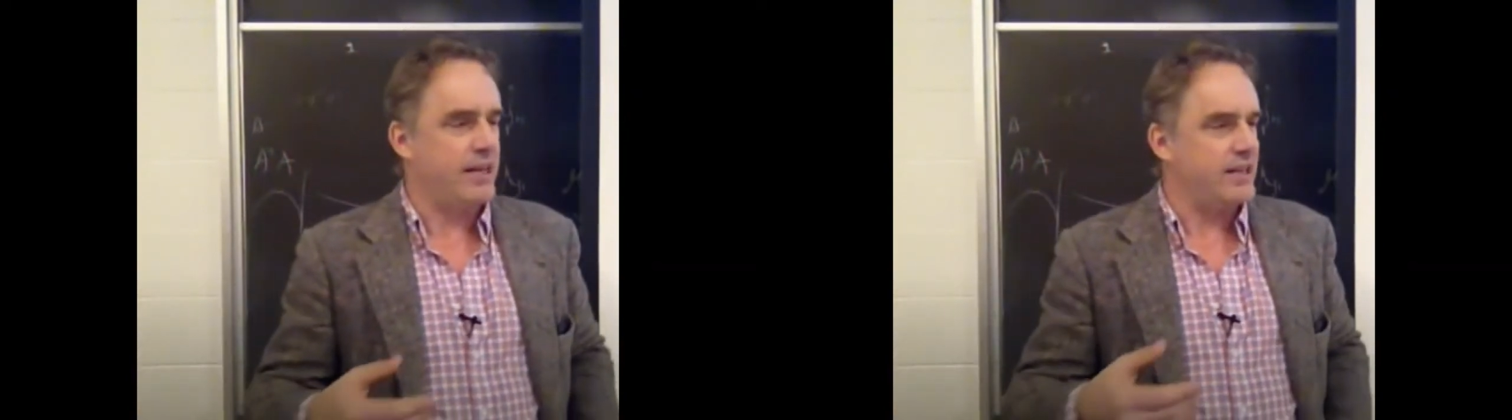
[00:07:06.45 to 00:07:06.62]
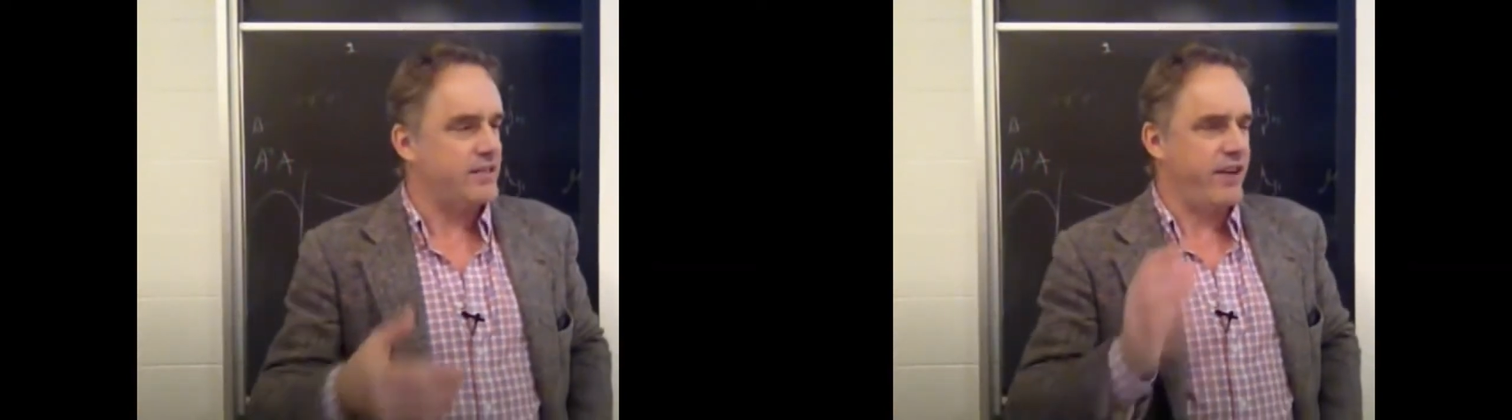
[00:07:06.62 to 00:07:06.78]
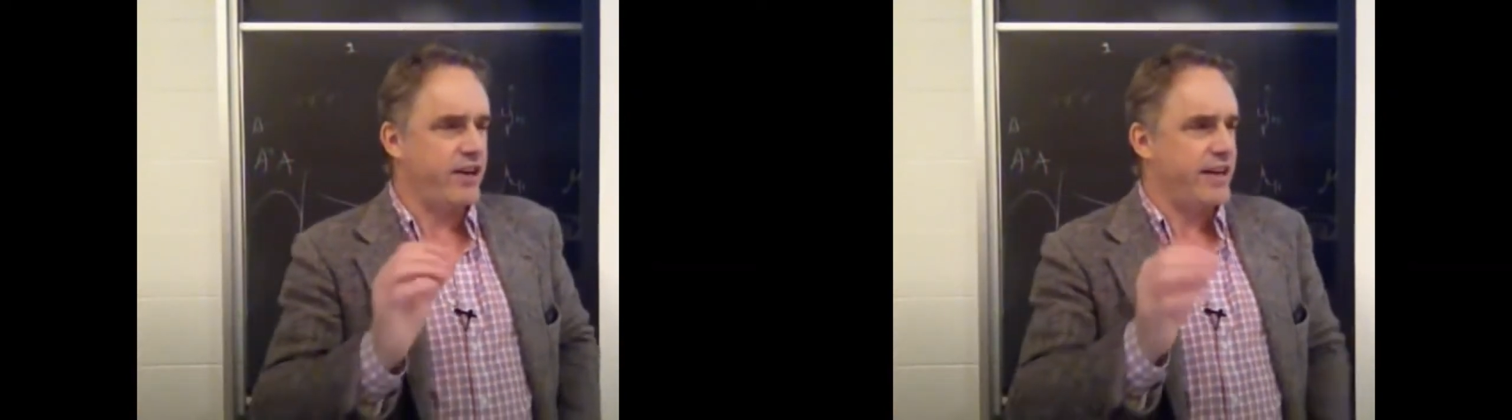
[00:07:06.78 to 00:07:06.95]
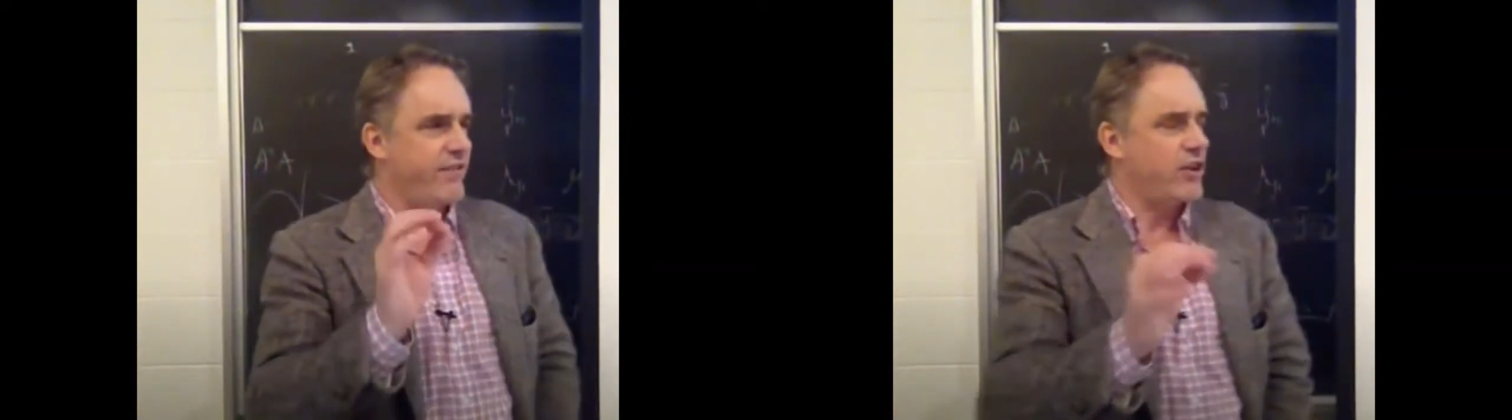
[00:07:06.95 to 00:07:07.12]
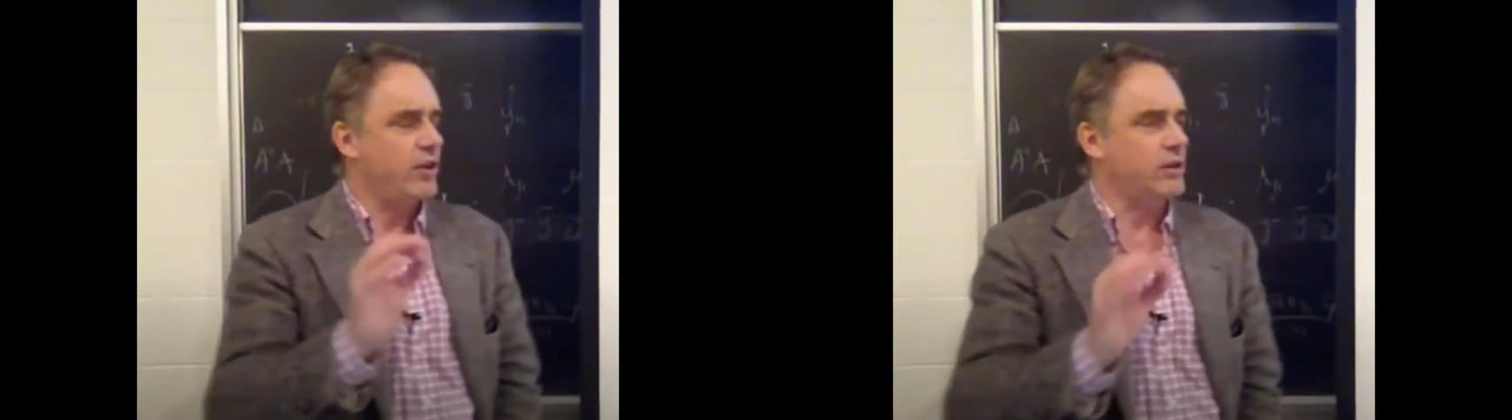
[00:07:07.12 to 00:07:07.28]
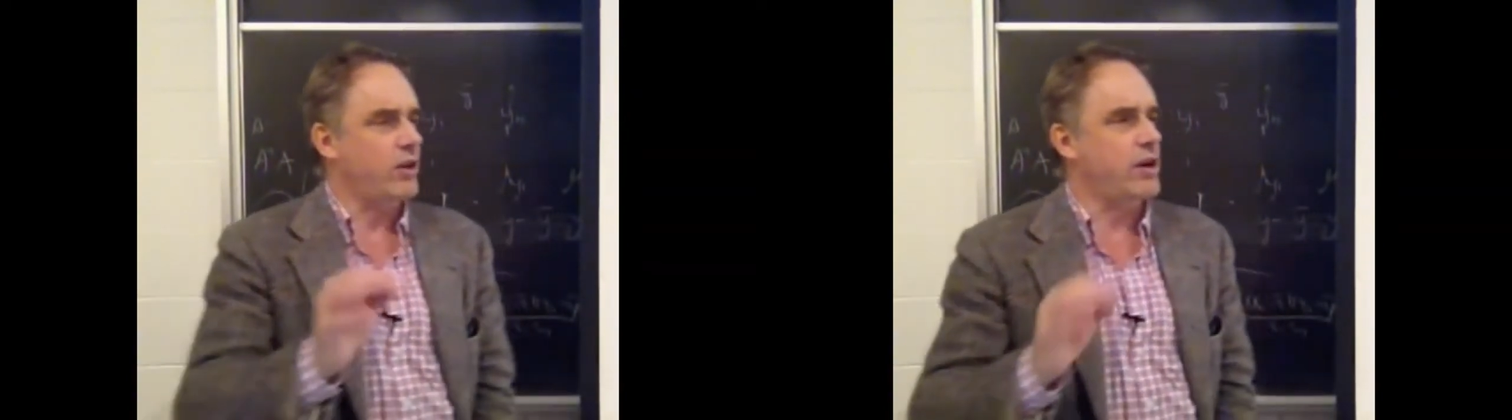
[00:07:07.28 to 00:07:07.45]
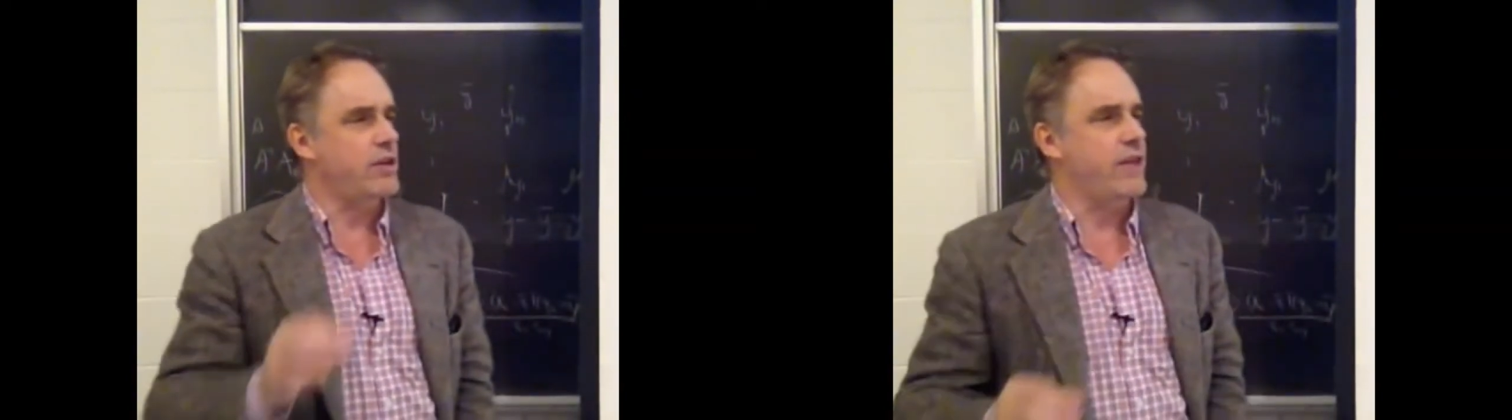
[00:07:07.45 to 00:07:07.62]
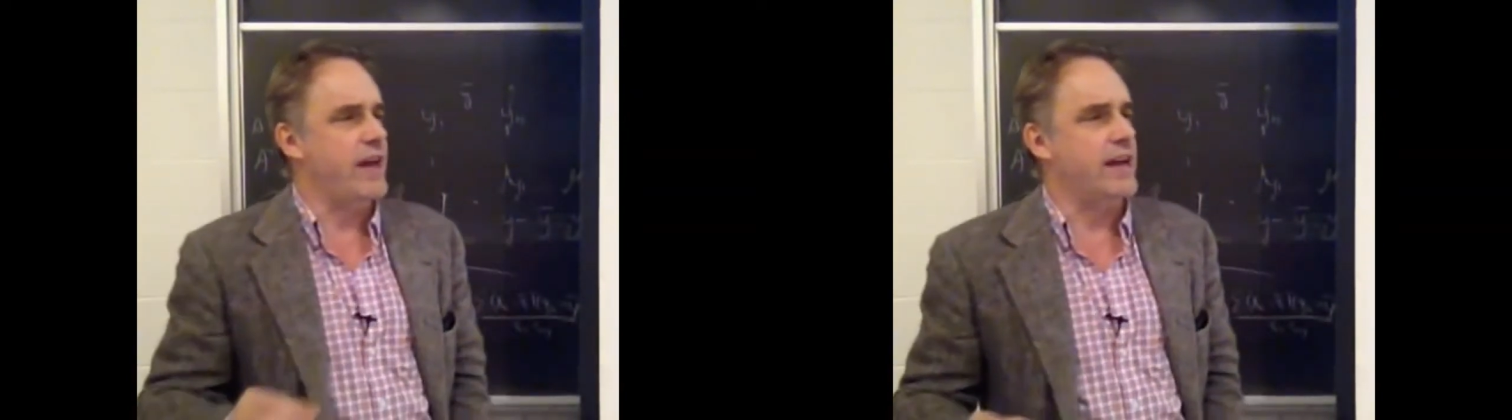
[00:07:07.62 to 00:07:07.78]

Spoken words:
But it's very difficult to argue